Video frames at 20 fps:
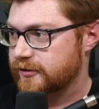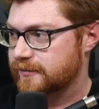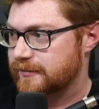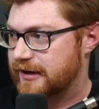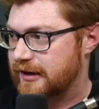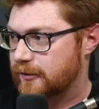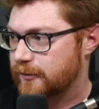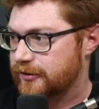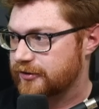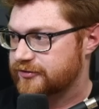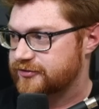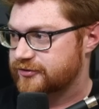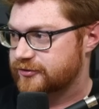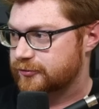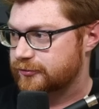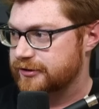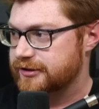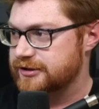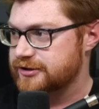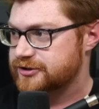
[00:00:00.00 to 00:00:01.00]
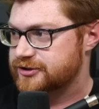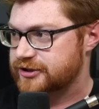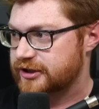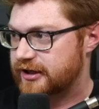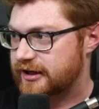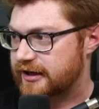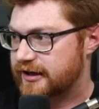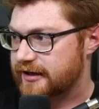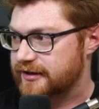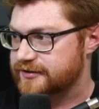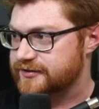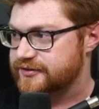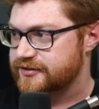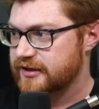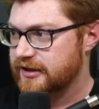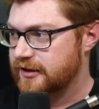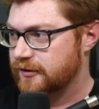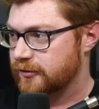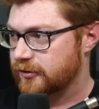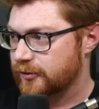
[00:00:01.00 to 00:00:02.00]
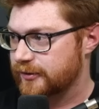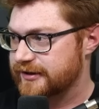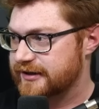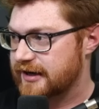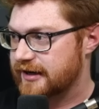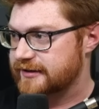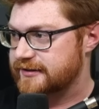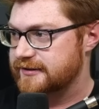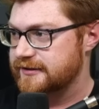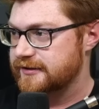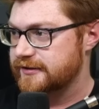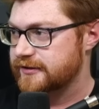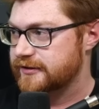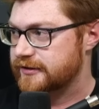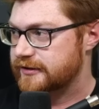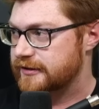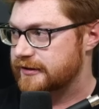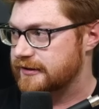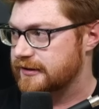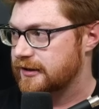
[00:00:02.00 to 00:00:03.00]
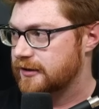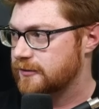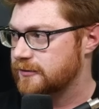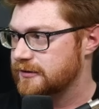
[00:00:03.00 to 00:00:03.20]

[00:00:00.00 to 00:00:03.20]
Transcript: malware screenshots. What do we got here? Oh,